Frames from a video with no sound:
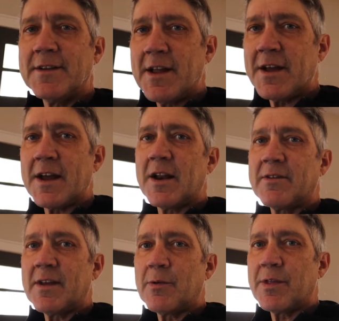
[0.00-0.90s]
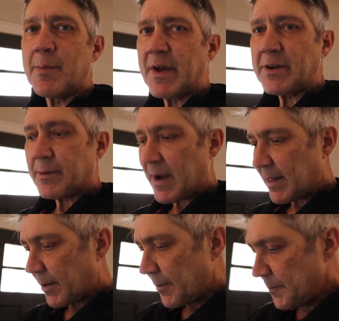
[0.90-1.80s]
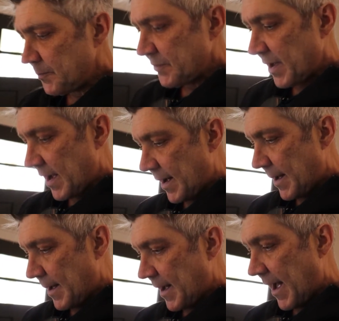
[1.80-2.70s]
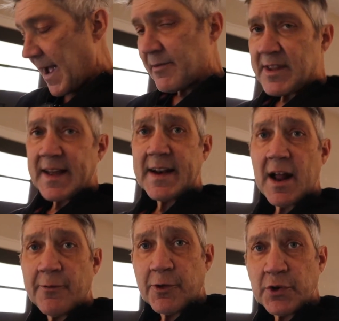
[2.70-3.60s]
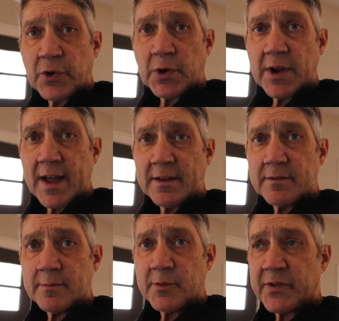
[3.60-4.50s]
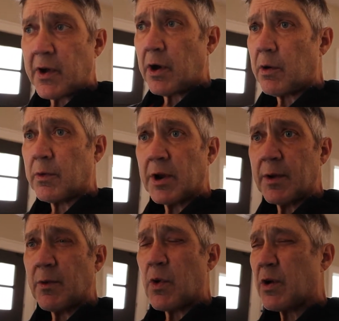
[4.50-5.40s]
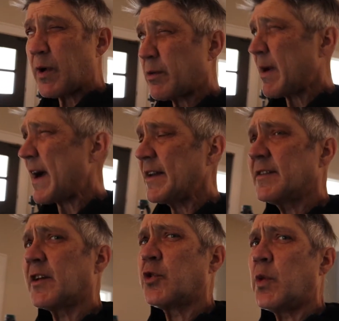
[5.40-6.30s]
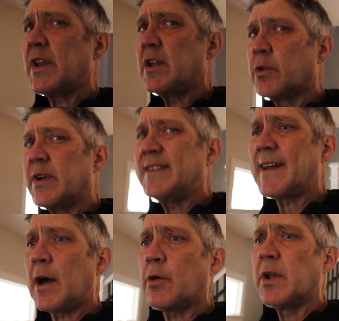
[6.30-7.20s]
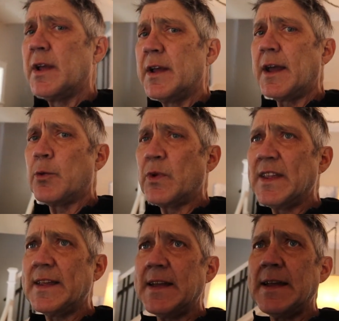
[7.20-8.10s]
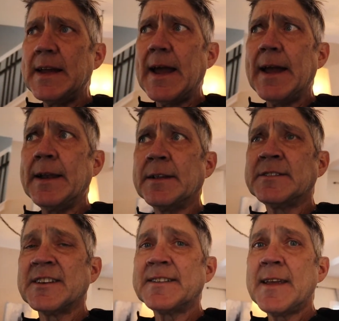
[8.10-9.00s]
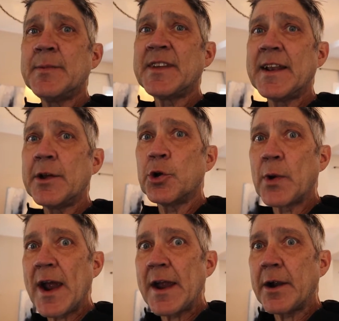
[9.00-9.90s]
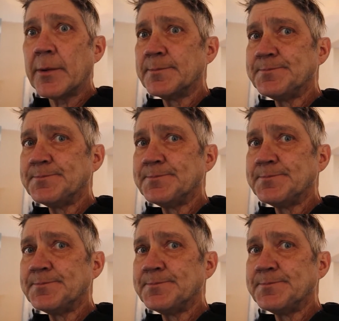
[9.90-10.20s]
Now you got to deal with a bent derailleur. I haven't taken it out for a tour yet, so we're going to do one quick ride. It's like 20 degrees out and windy, and it just keeps getting grayer.